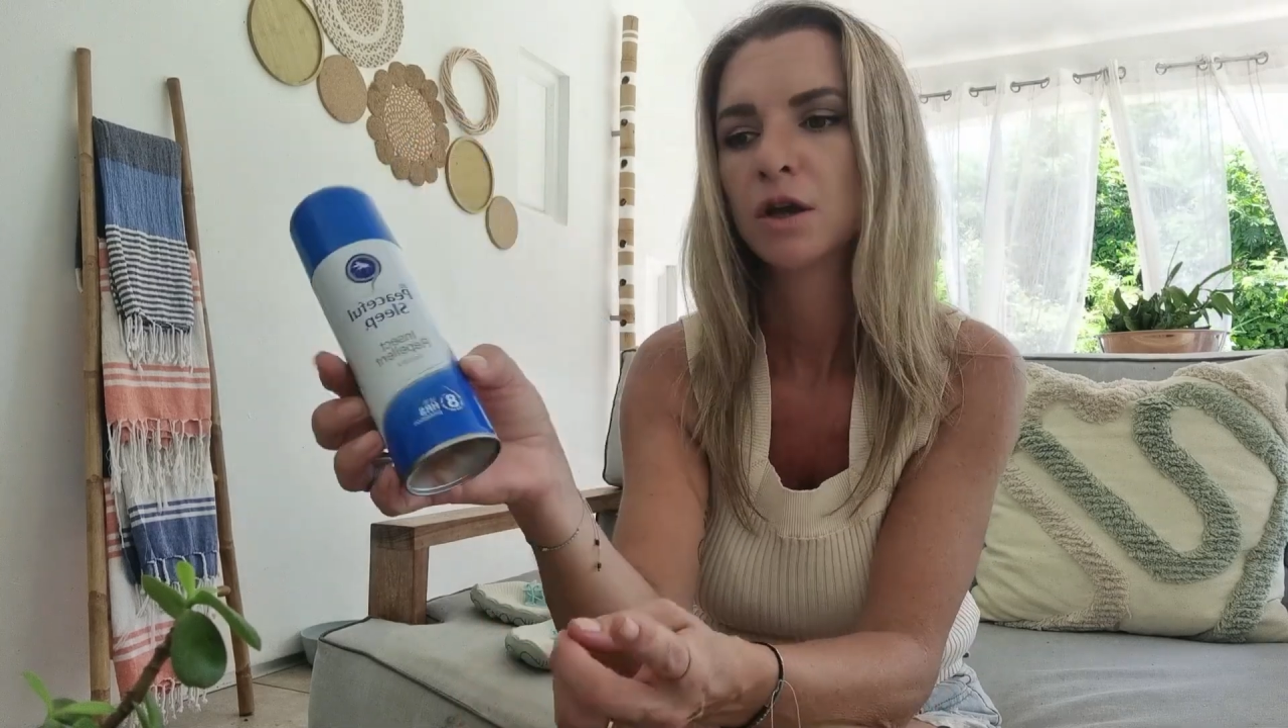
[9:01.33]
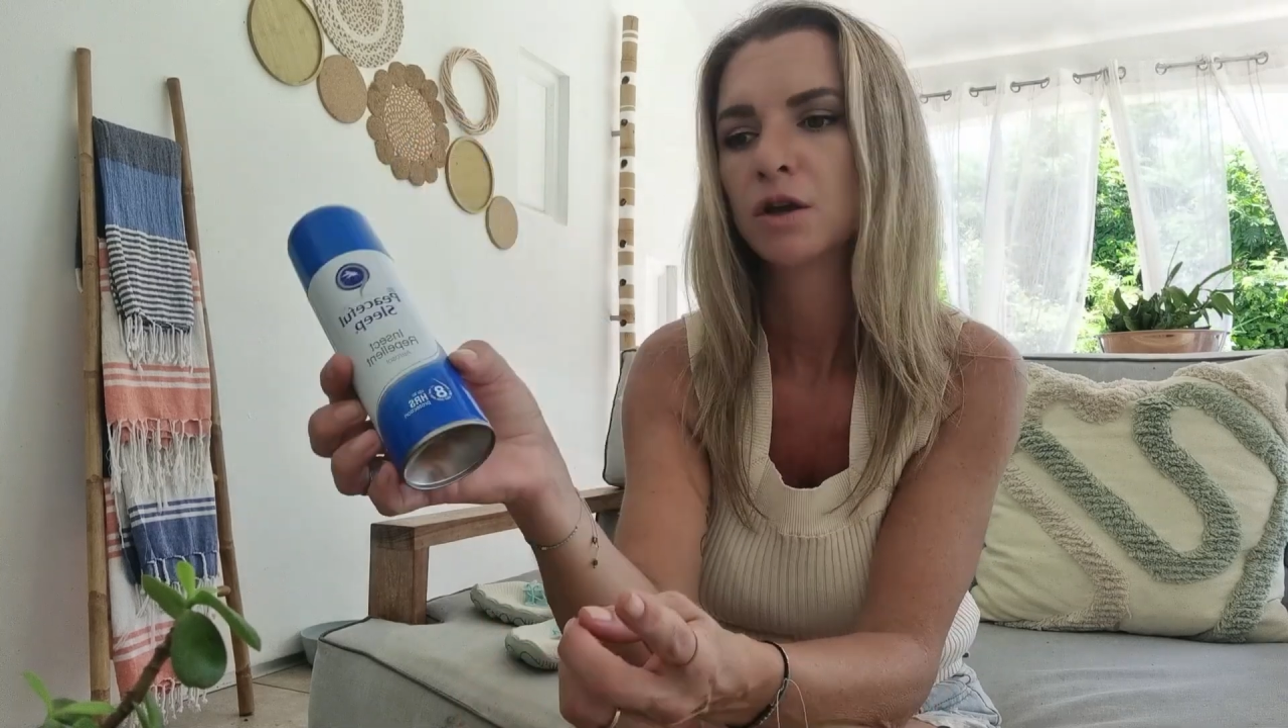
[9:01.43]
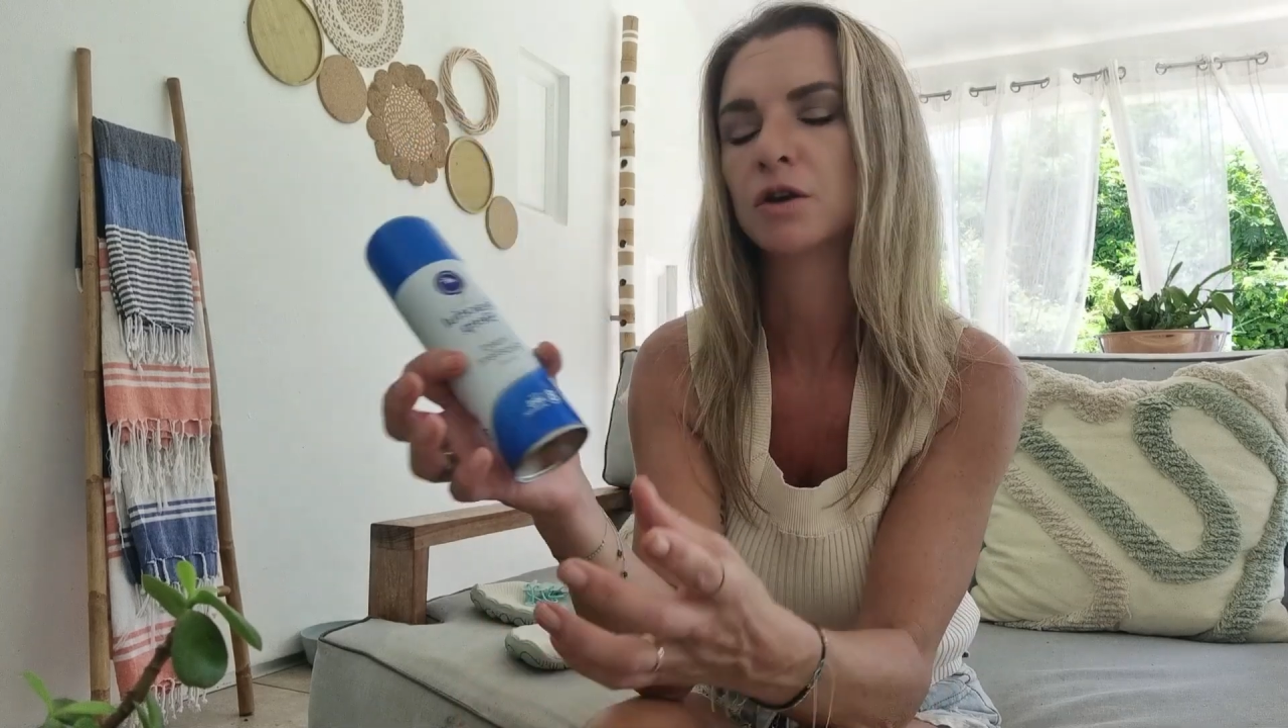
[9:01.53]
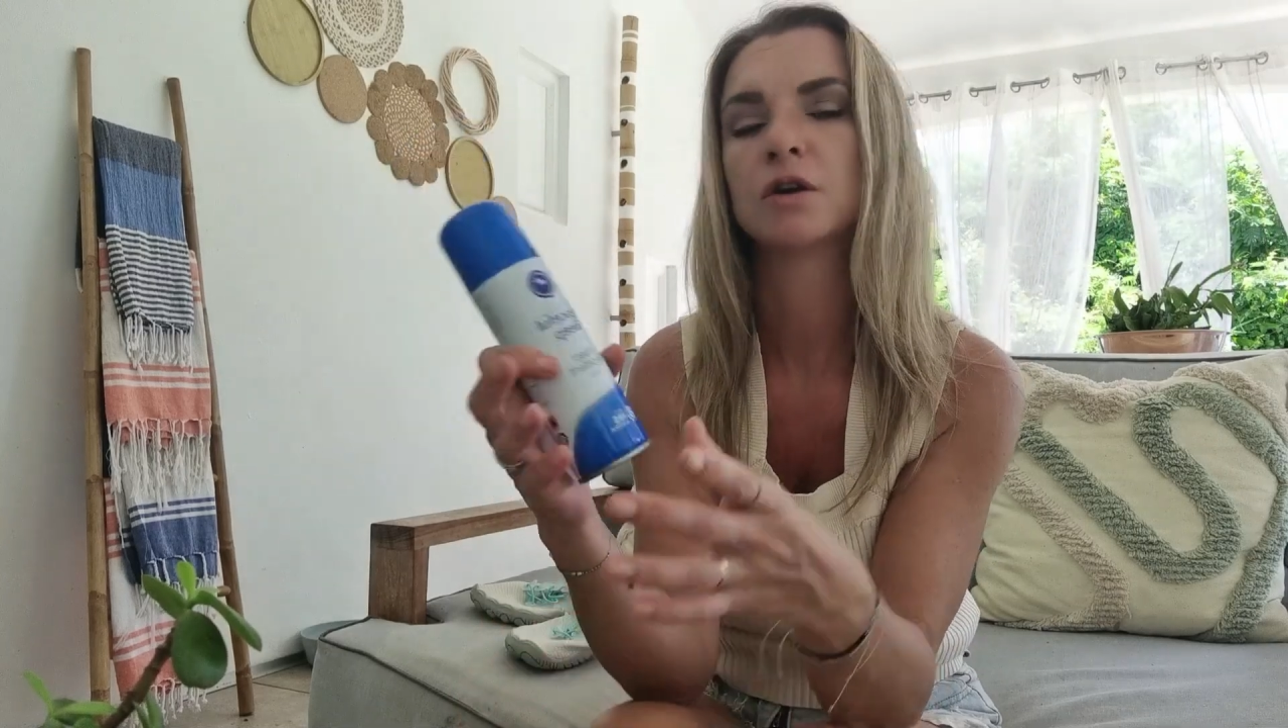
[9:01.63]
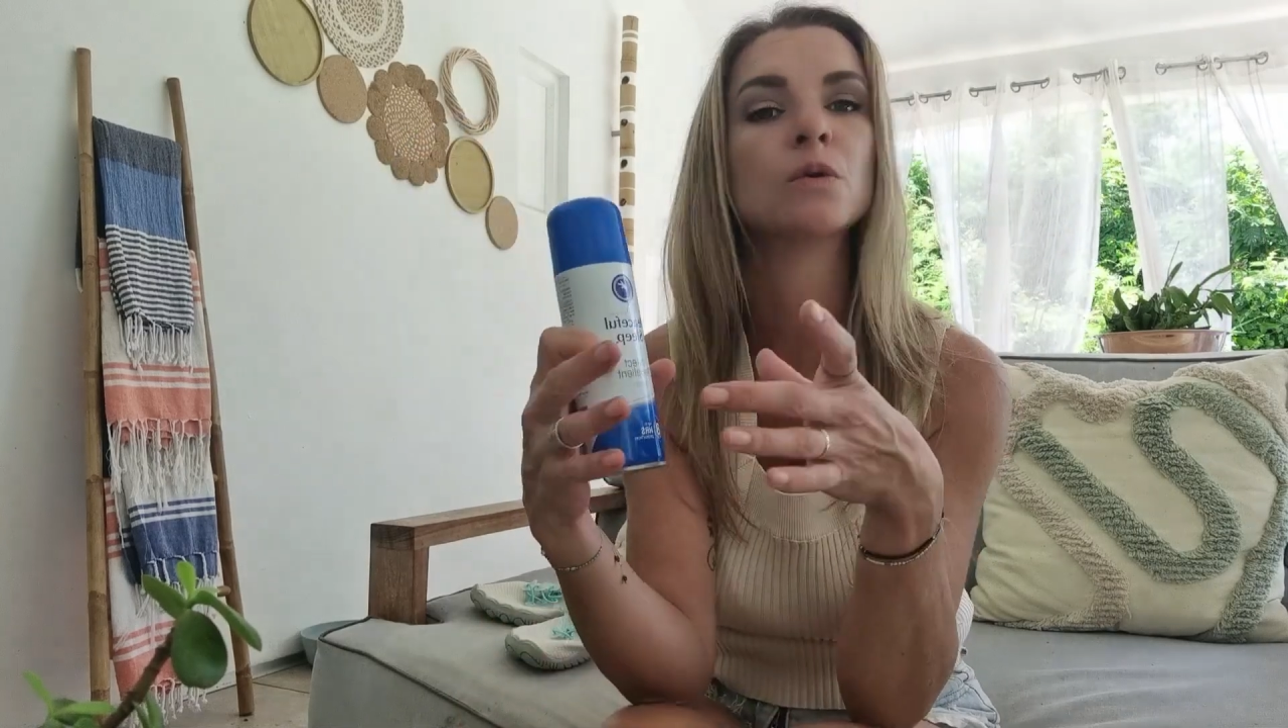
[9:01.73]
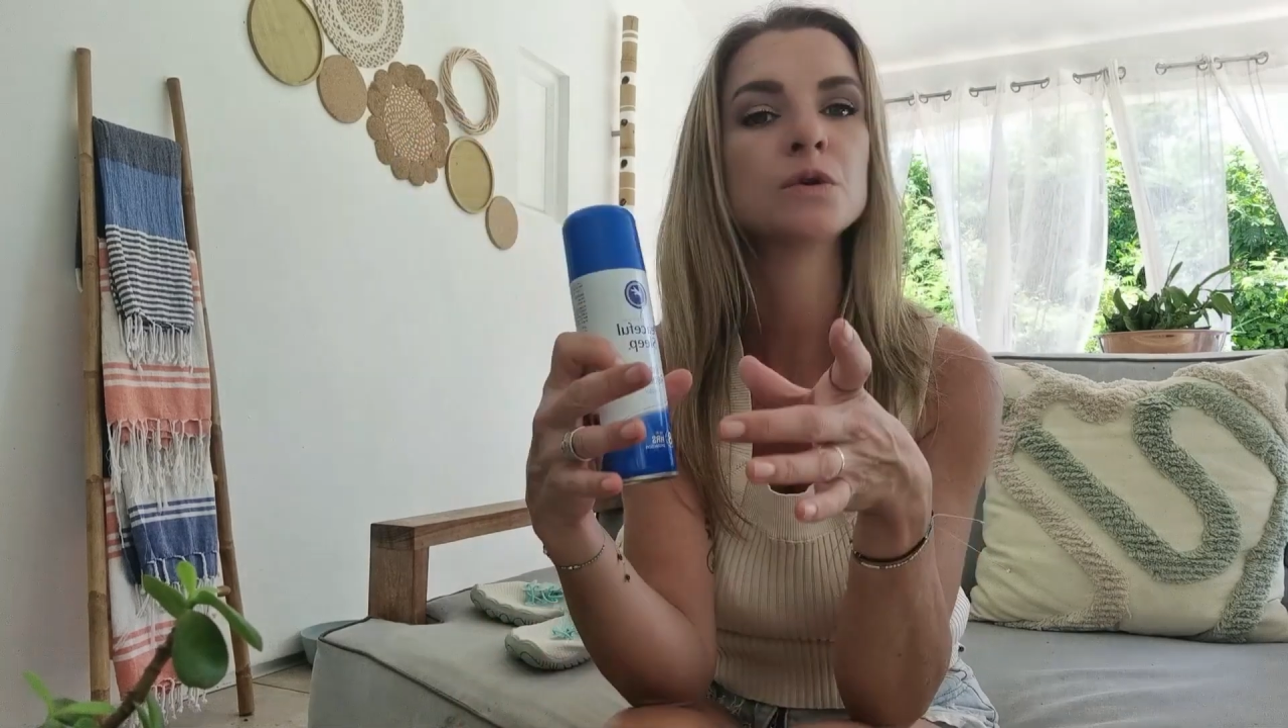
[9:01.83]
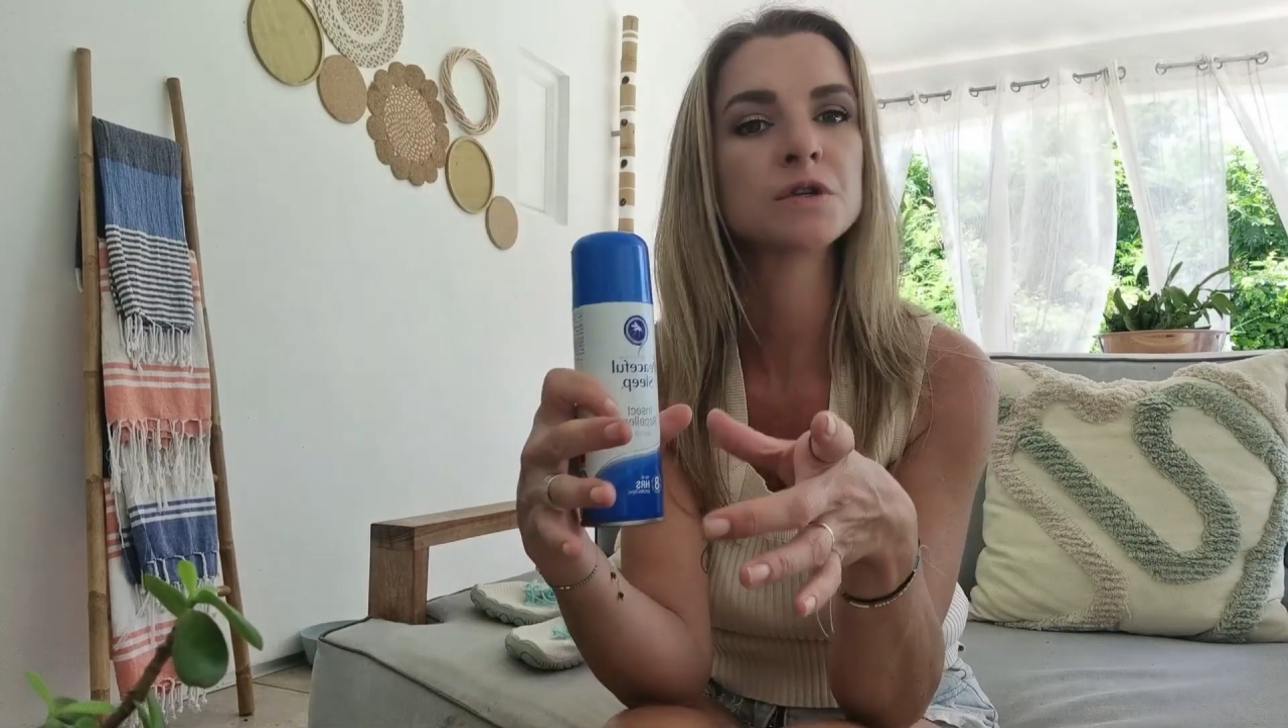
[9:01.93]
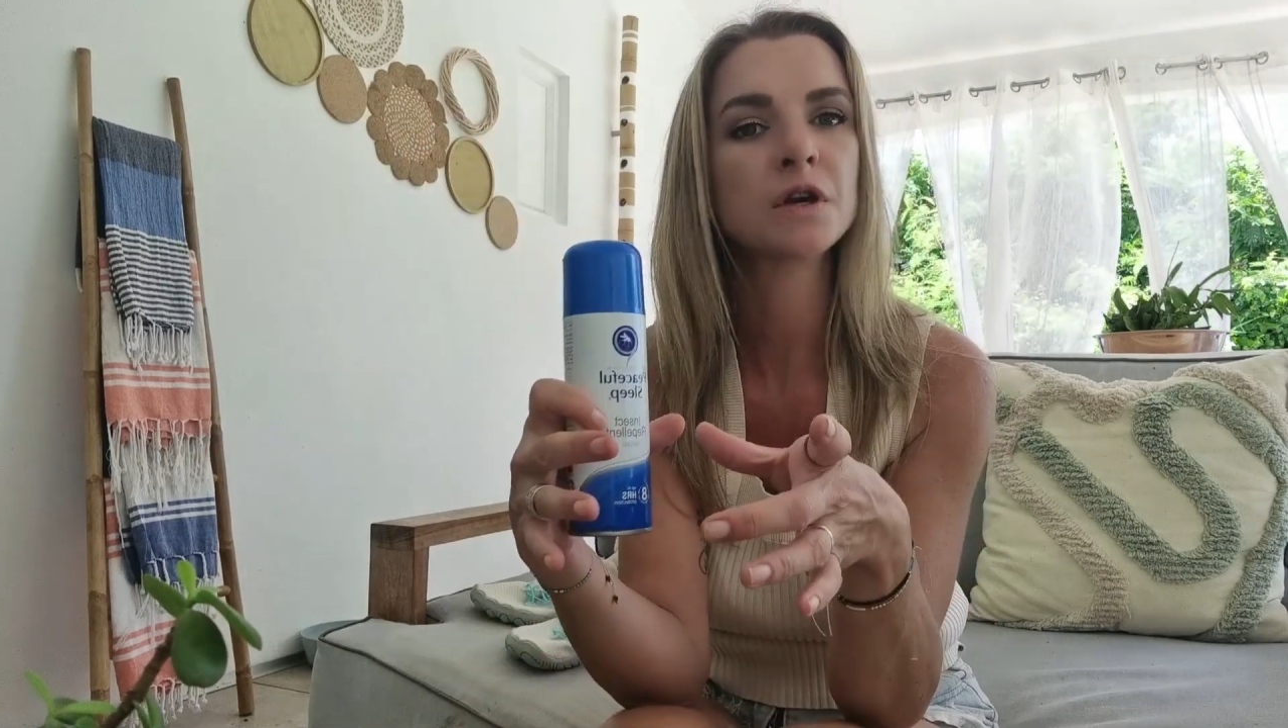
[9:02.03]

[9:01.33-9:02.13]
You can also